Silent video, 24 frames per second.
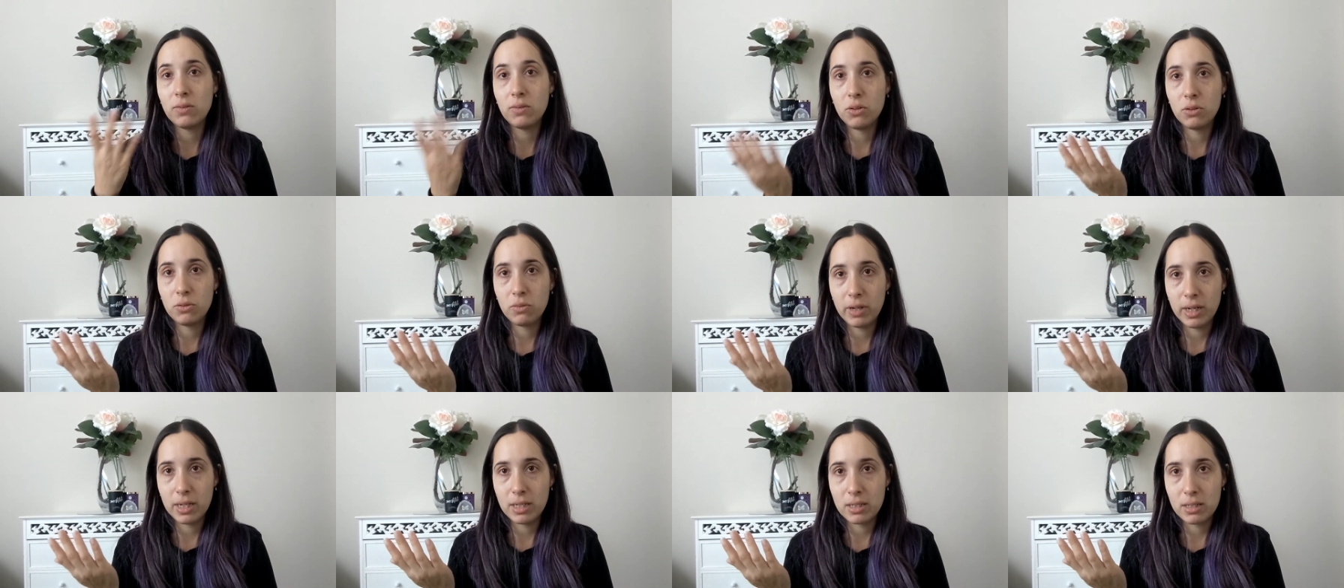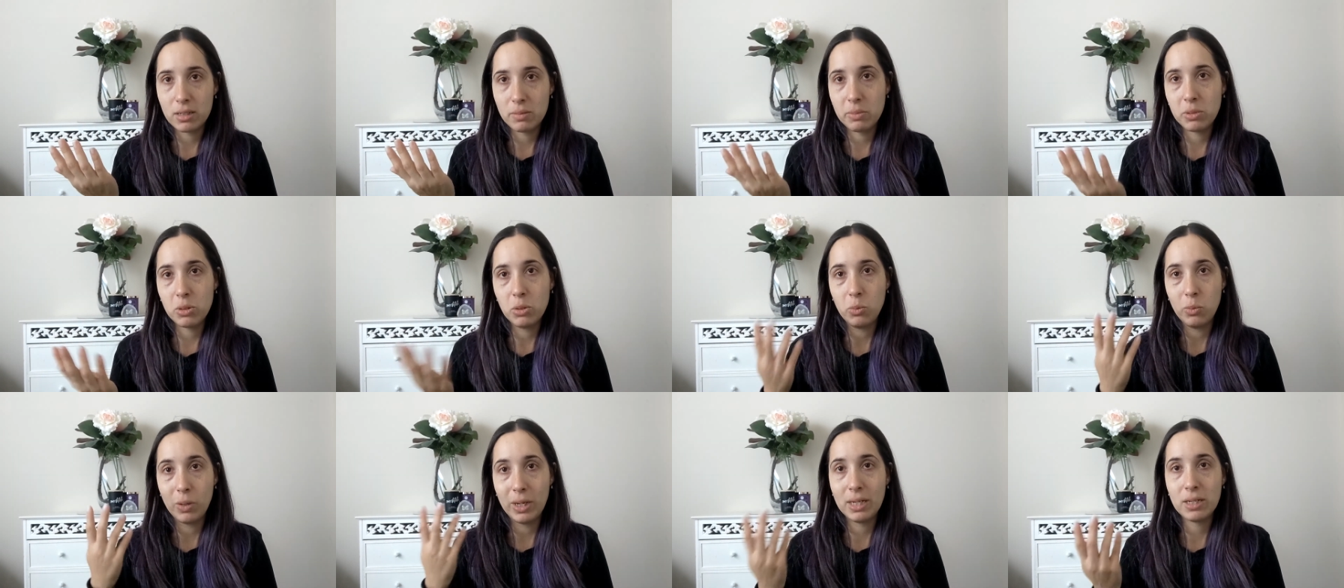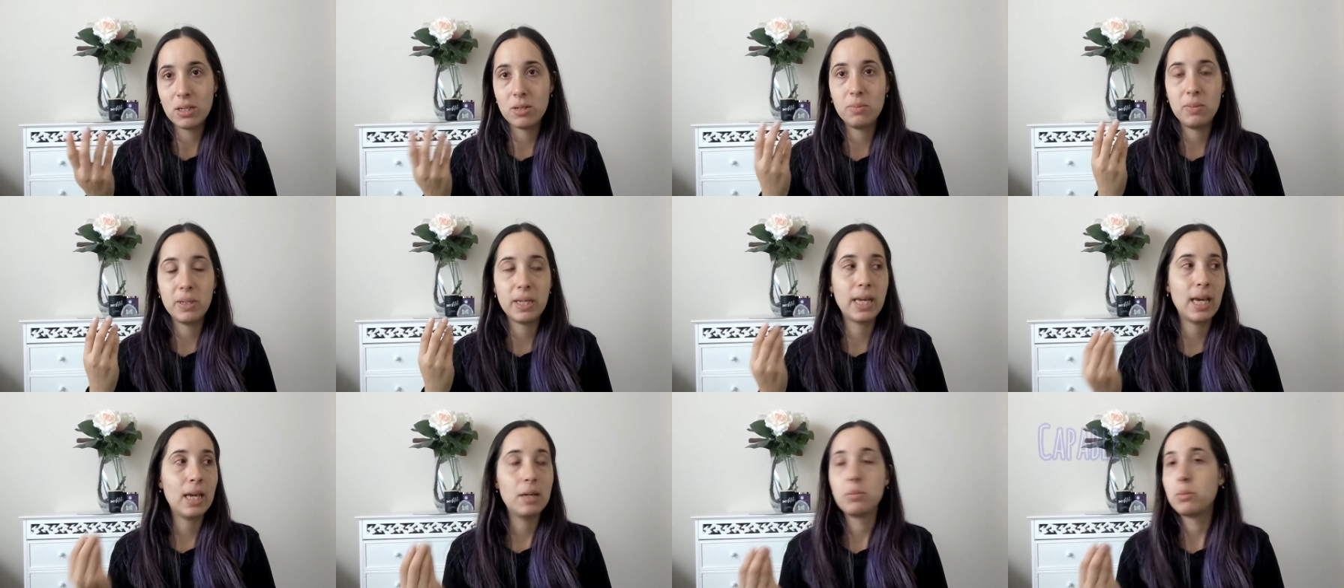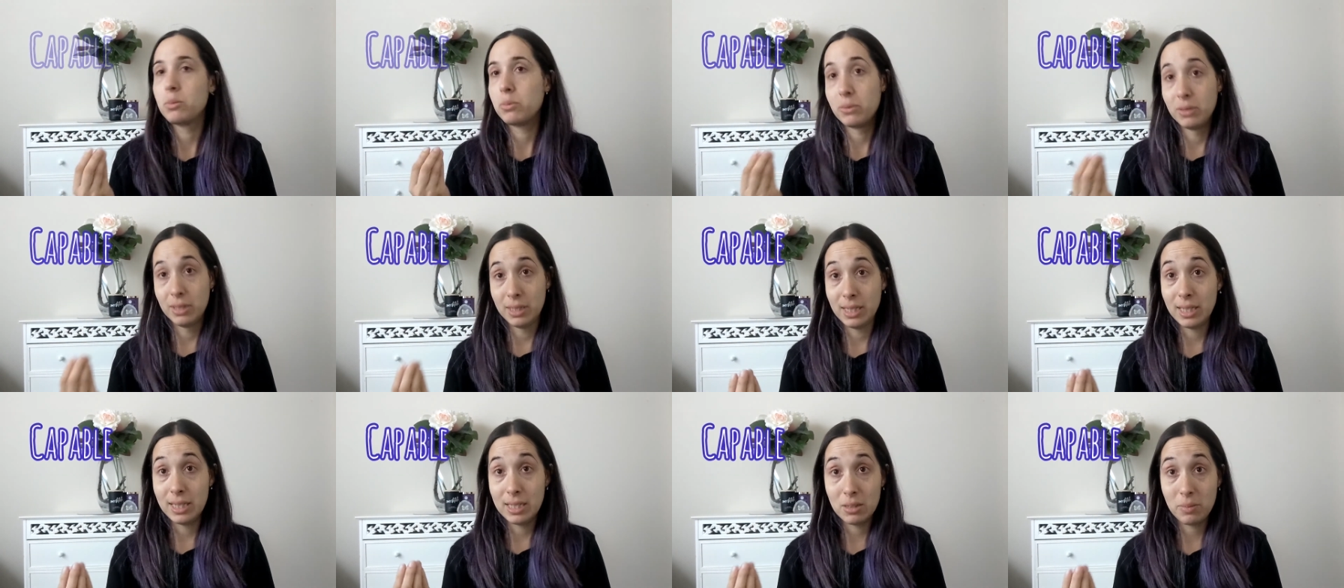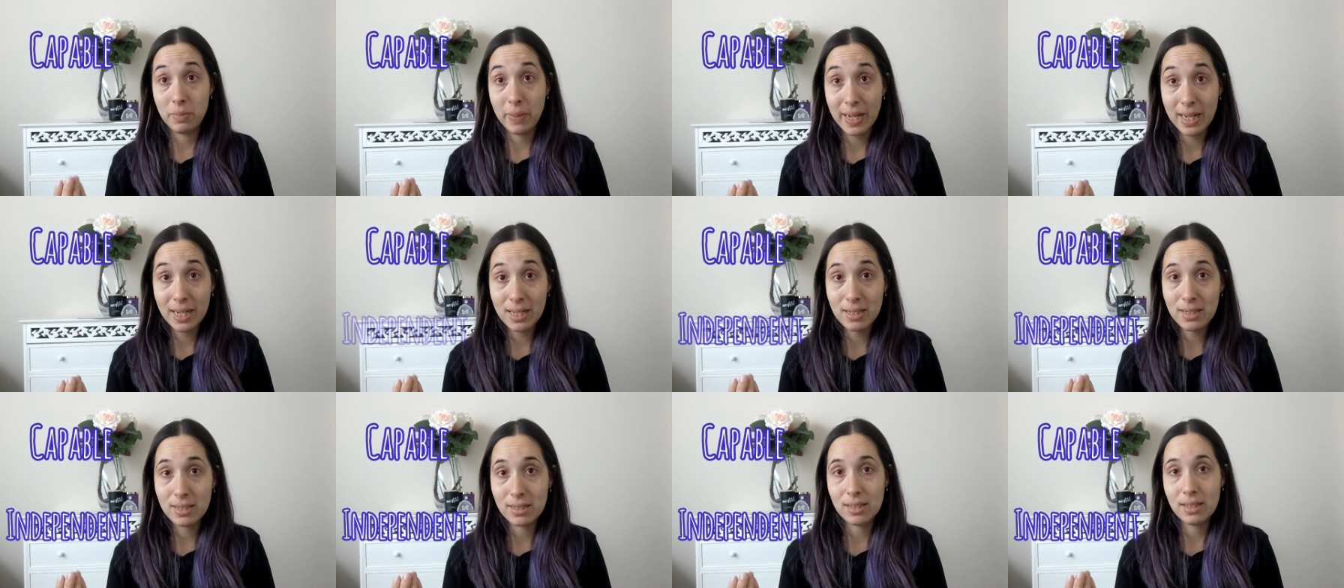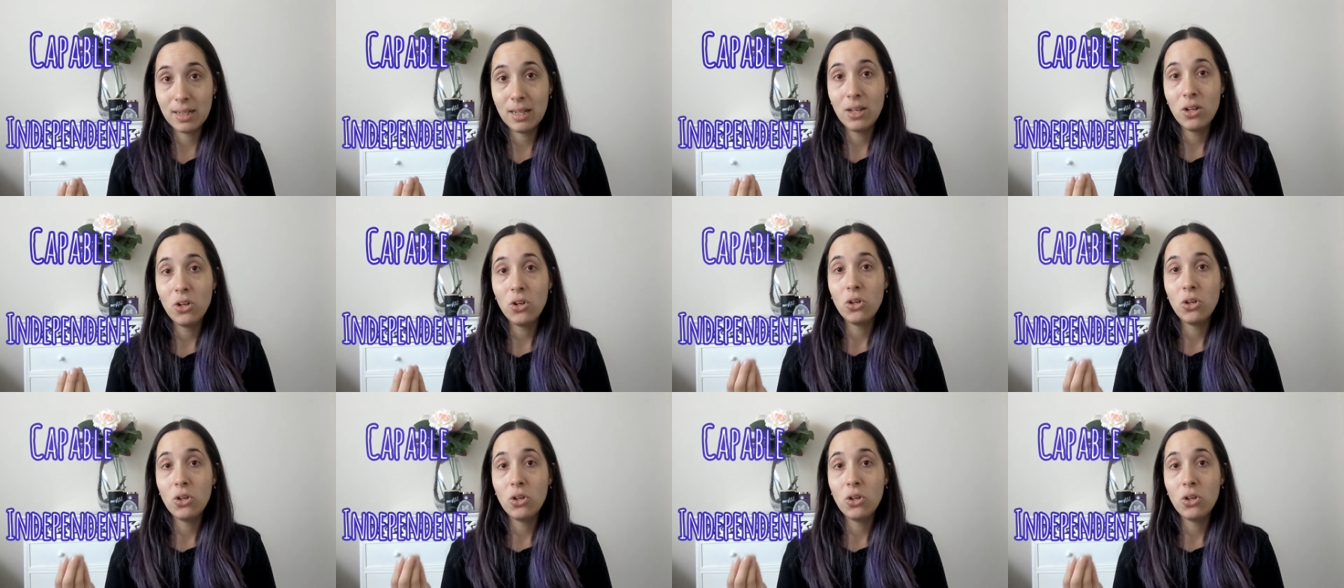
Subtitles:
if you raise them in a way to be capable and independent.